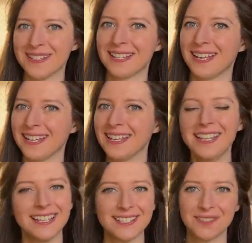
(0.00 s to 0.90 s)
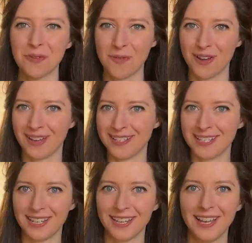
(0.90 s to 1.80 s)
say it's not my
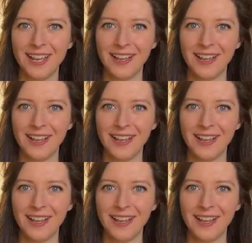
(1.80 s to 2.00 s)
idea.